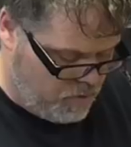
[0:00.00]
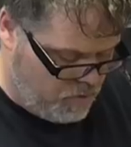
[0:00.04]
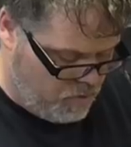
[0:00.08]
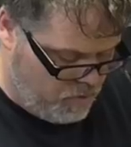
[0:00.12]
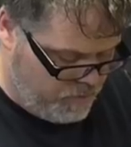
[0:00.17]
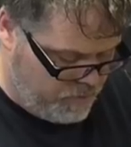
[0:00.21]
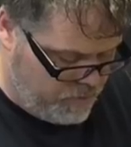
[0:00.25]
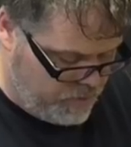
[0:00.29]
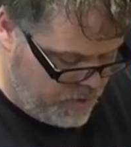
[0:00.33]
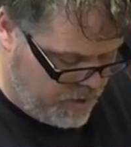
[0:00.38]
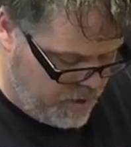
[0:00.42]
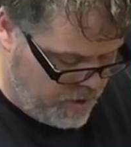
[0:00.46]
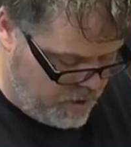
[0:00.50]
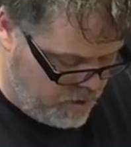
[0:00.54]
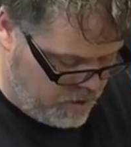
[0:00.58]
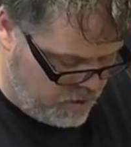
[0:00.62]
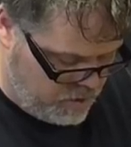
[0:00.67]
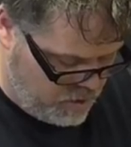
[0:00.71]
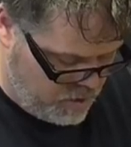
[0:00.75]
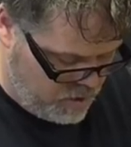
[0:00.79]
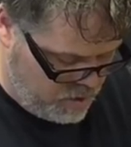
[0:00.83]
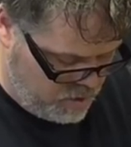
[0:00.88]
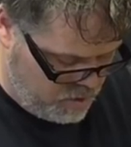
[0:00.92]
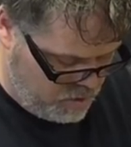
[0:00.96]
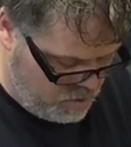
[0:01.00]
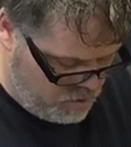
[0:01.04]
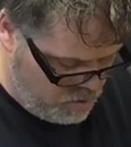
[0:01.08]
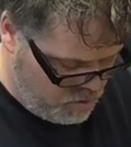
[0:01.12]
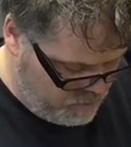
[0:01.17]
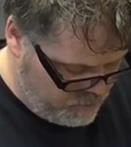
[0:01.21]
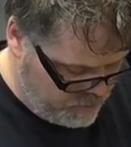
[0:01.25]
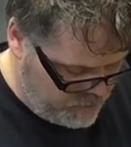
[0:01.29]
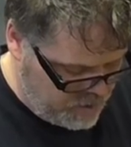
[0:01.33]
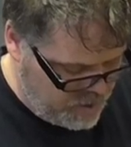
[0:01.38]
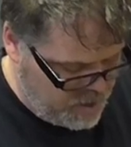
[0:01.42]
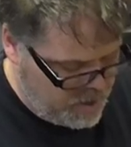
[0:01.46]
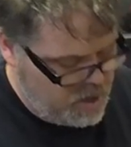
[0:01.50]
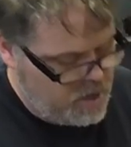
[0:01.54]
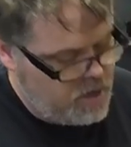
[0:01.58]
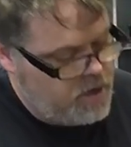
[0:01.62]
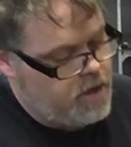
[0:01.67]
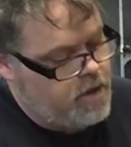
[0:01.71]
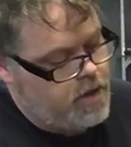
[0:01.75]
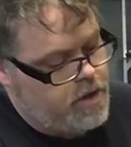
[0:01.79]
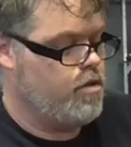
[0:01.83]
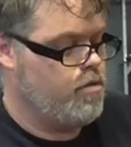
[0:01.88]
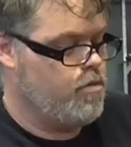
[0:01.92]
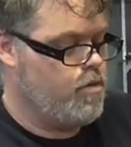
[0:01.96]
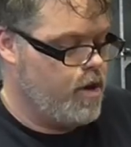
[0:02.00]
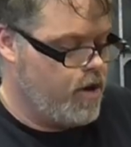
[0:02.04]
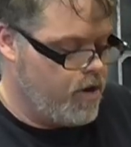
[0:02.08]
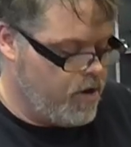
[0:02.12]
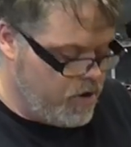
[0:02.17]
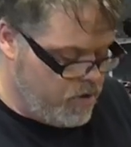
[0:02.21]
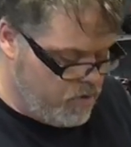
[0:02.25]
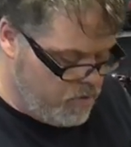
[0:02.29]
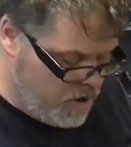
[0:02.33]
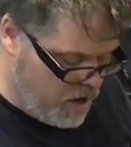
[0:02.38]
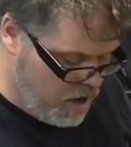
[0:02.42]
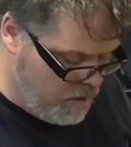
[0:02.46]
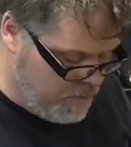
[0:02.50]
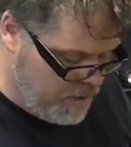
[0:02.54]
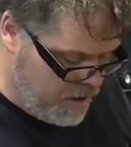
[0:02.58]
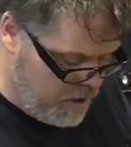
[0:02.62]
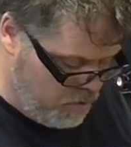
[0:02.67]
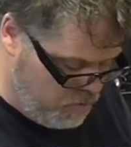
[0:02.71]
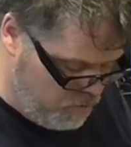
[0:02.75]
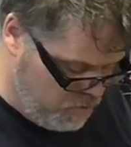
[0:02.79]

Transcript: Hopefully, hey, eh? hopefully. So why aren't you coming